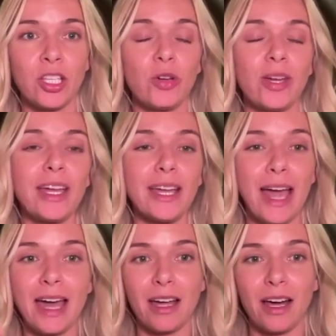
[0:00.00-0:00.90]
You can
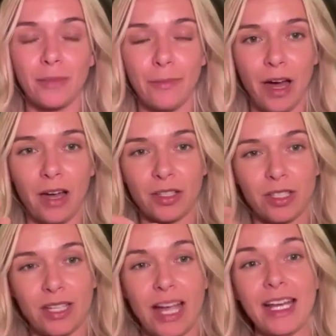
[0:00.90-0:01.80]
get a
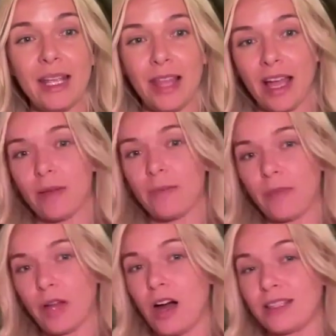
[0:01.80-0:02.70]
tiny like
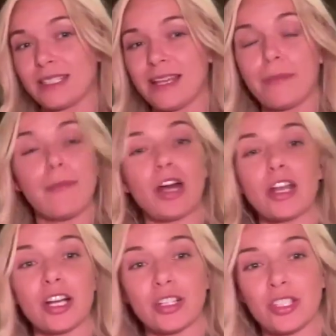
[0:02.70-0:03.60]
constant
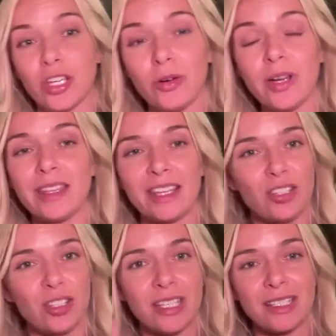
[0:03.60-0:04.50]
monitor too
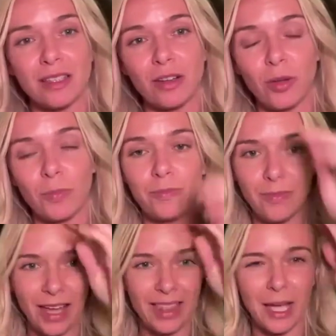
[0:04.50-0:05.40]
that just says little,
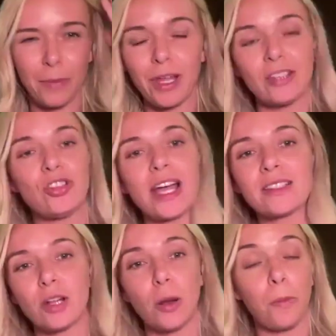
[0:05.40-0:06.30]
I think, blood
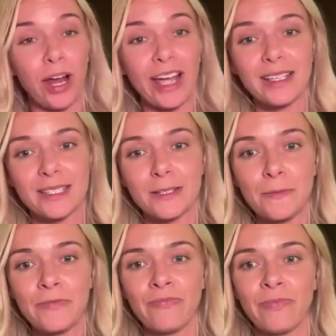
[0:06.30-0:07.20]
checks, little pricks
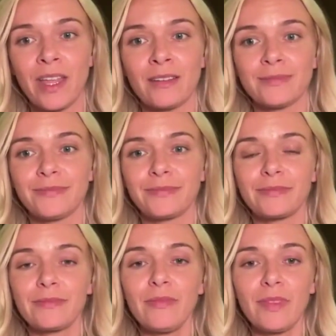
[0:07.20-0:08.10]

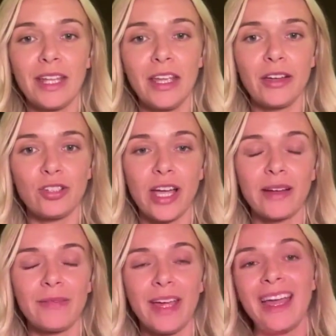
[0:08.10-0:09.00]
that you can
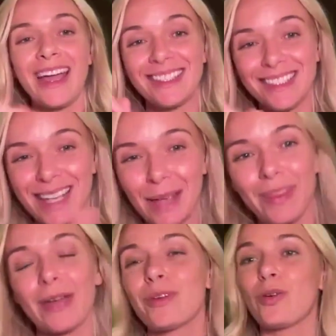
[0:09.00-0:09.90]
check. And
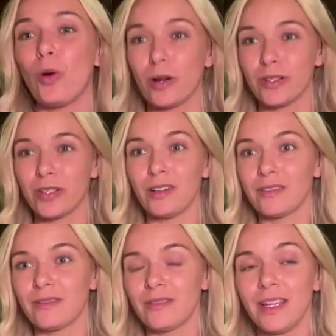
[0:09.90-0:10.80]
same thing with cortisol.